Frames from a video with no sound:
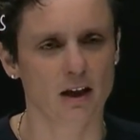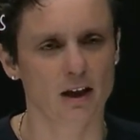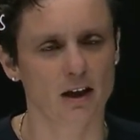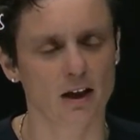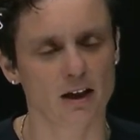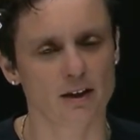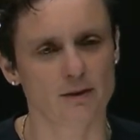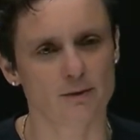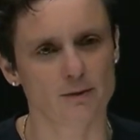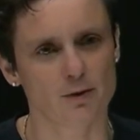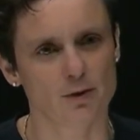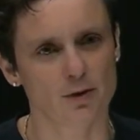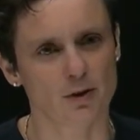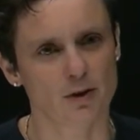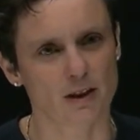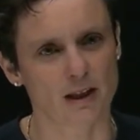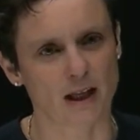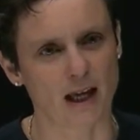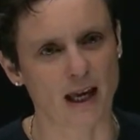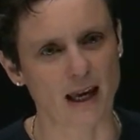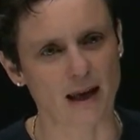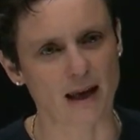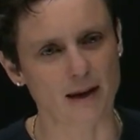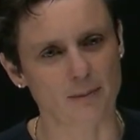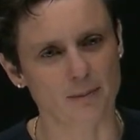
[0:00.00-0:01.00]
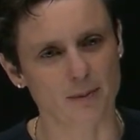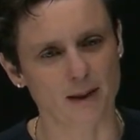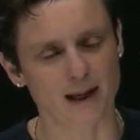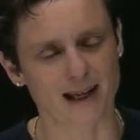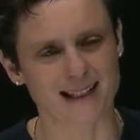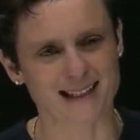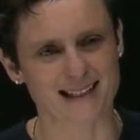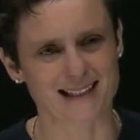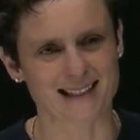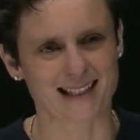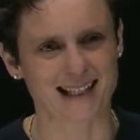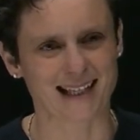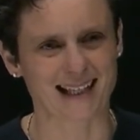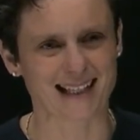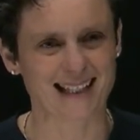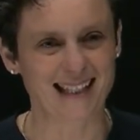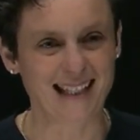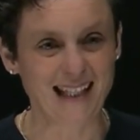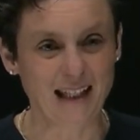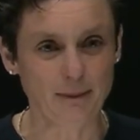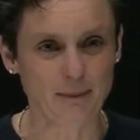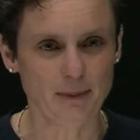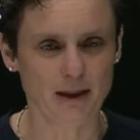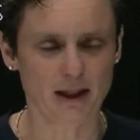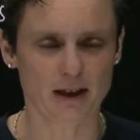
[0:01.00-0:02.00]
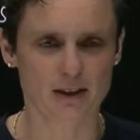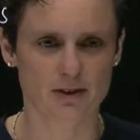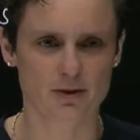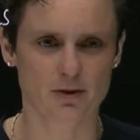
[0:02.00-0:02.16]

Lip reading: to an aplastic anemia,